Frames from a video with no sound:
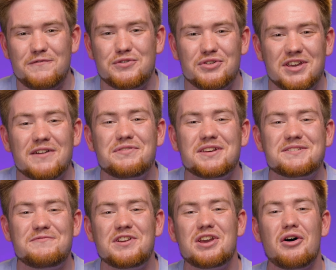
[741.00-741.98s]
if you give this
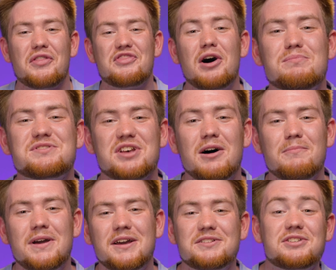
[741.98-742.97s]
video a thumbs up